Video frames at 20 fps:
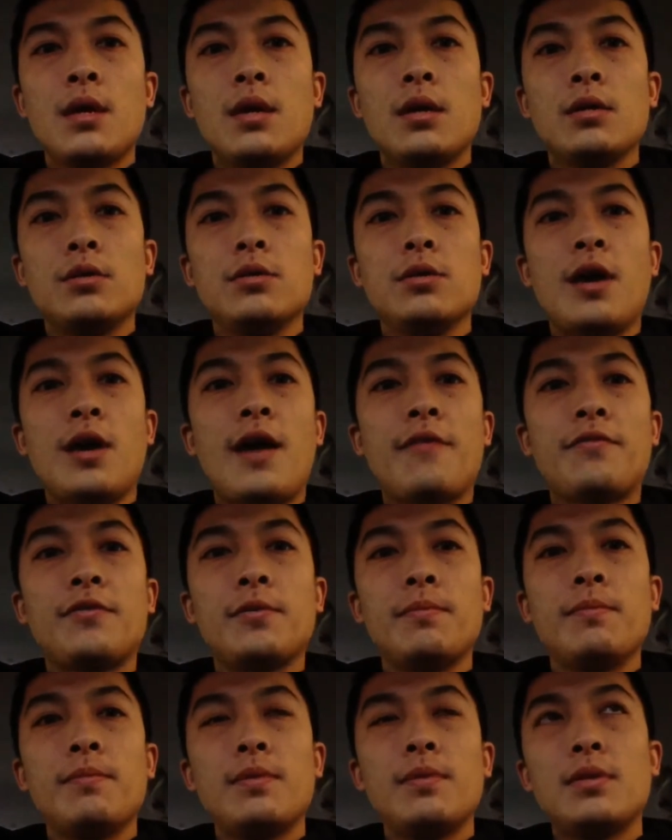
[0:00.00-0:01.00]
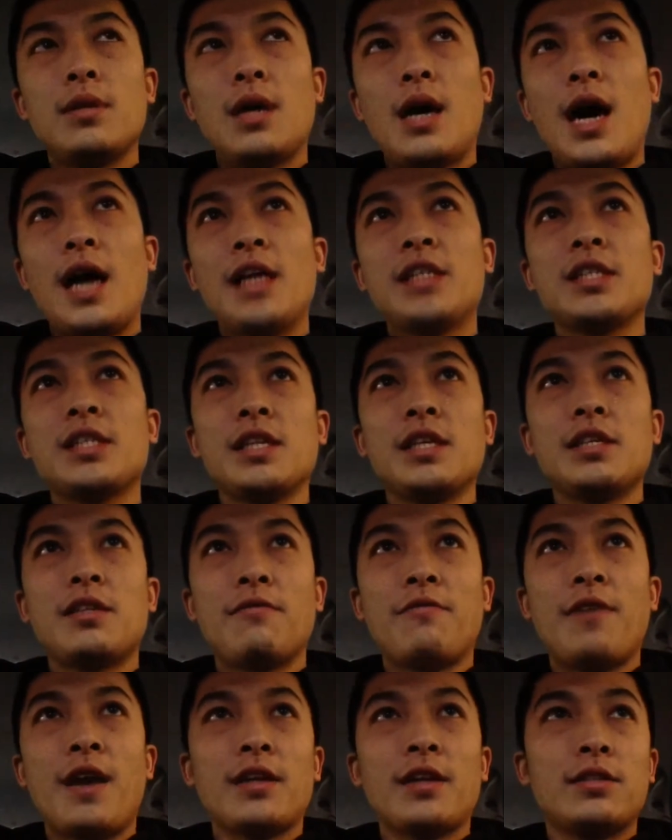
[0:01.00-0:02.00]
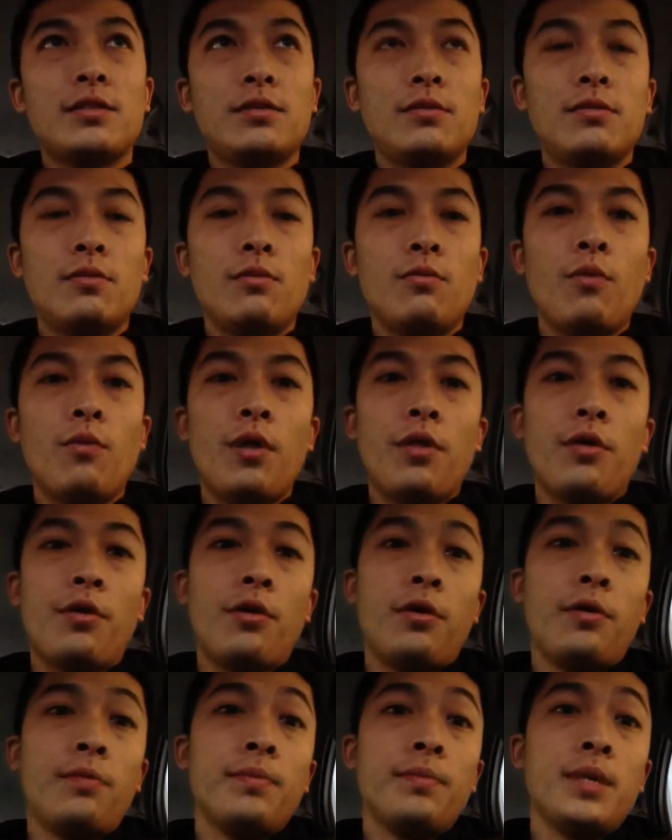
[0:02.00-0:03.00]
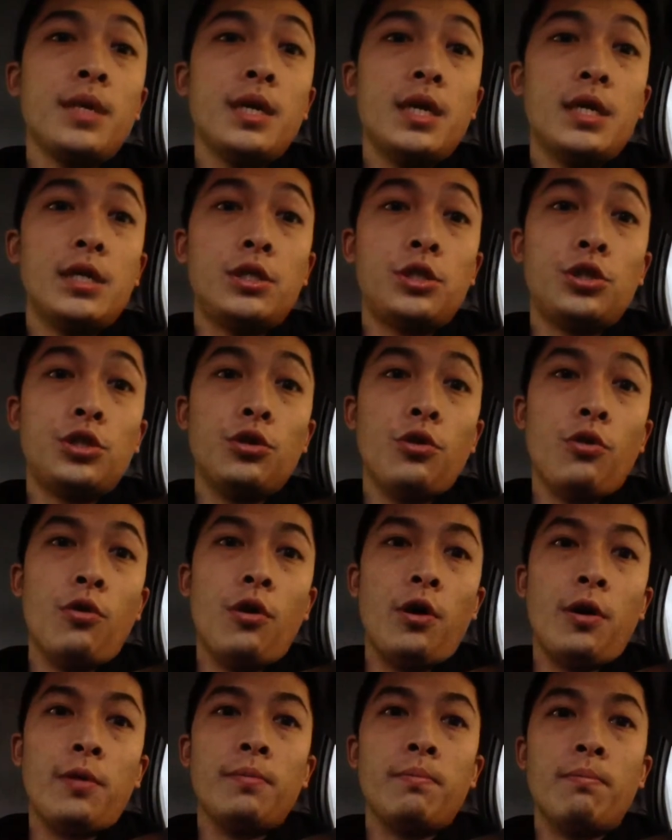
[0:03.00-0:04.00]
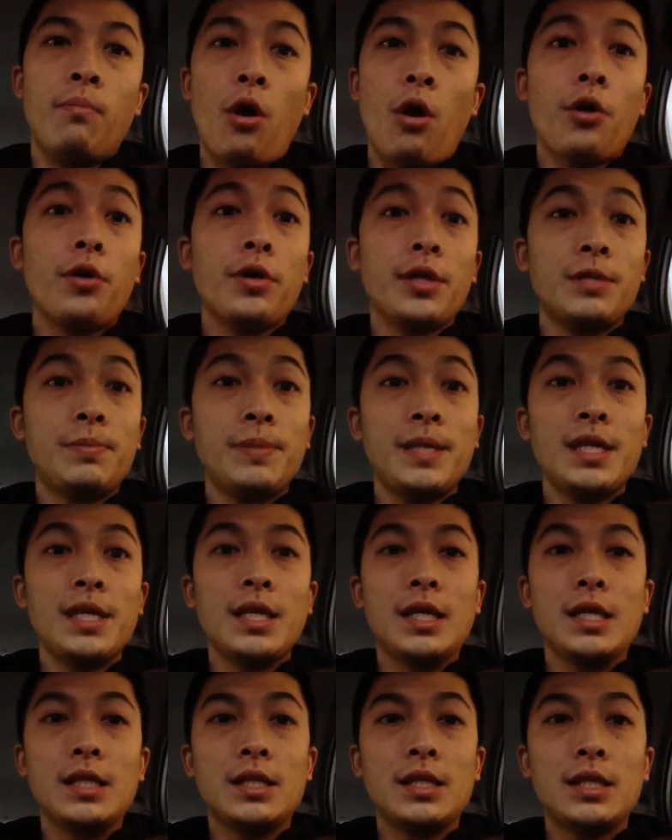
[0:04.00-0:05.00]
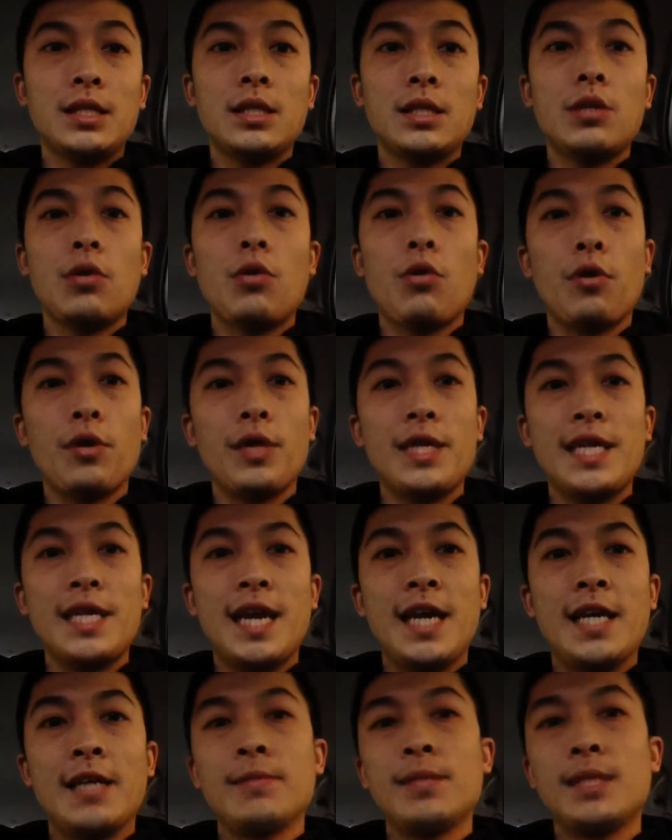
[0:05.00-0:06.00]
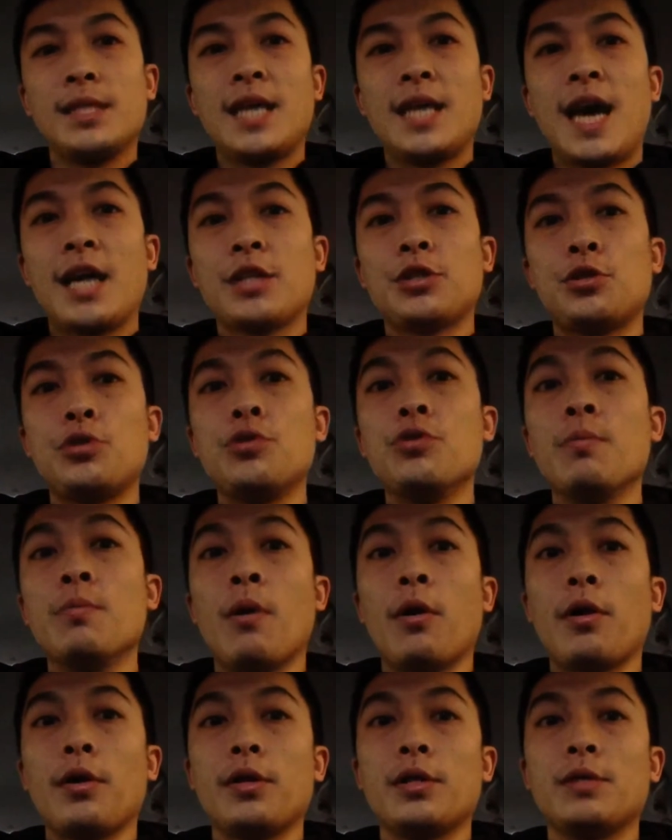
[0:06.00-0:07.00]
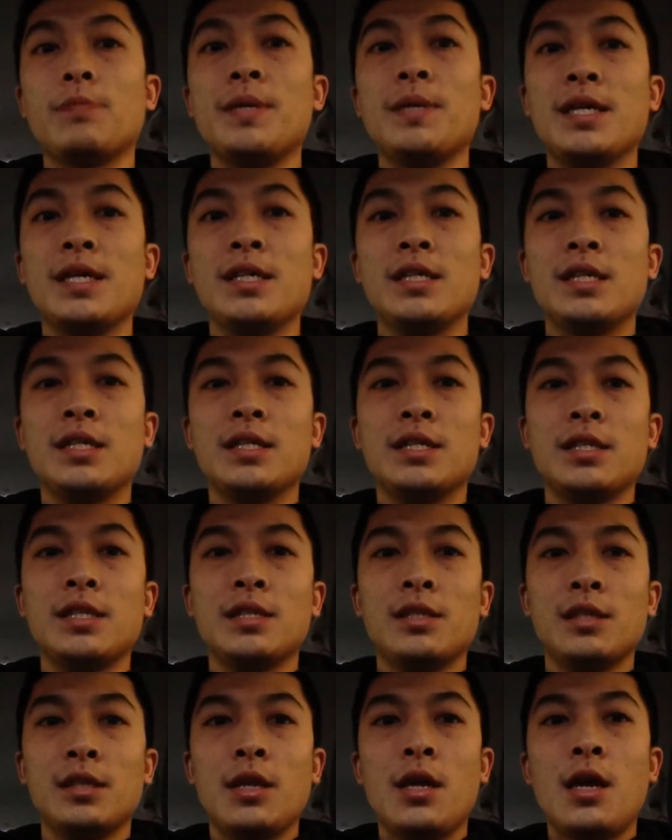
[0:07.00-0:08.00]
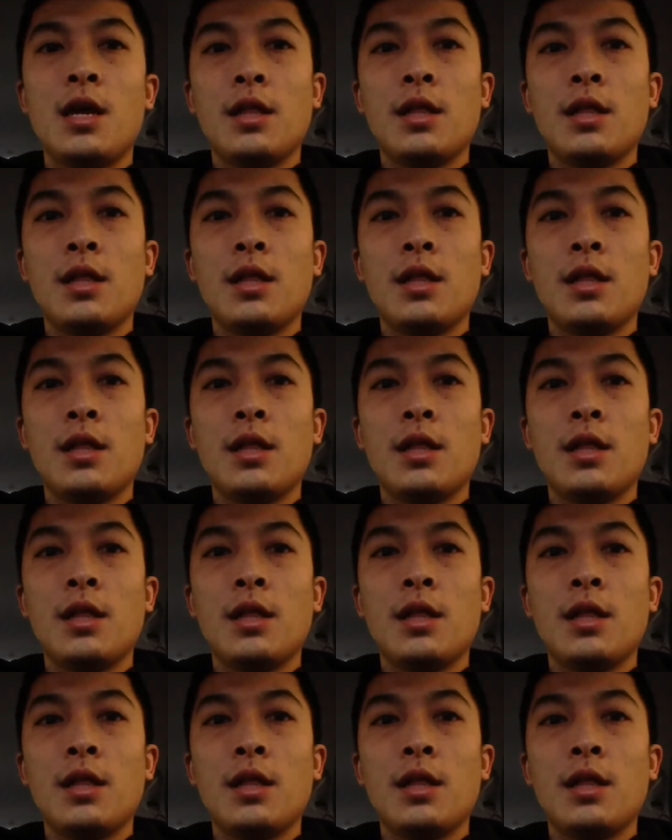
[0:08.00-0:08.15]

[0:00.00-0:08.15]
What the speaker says: you have to isolate the fact whether it's your marker that's being inconsistent or the items attached to your marker that's being inconsistent.